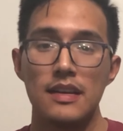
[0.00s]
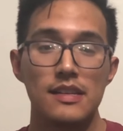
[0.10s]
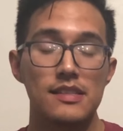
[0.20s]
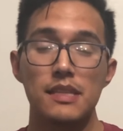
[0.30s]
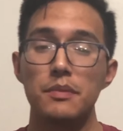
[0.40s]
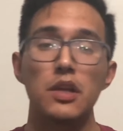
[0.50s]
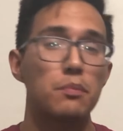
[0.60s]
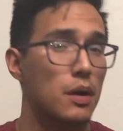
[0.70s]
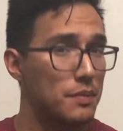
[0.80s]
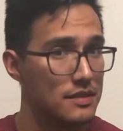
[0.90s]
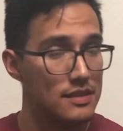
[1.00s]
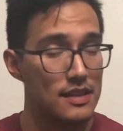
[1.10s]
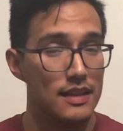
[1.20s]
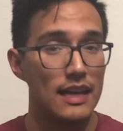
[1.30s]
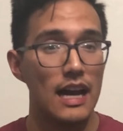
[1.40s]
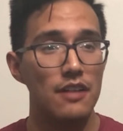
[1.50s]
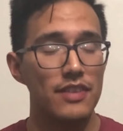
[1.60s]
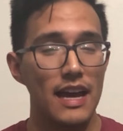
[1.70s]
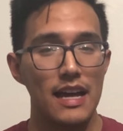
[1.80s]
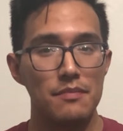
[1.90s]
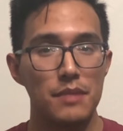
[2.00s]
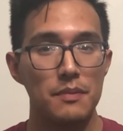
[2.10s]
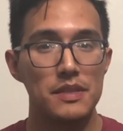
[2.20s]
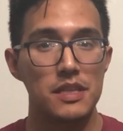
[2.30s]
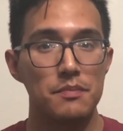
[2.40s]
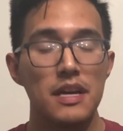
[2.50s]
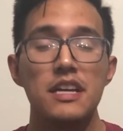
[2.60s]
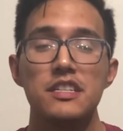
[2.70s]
similar purposes that they have and maybe some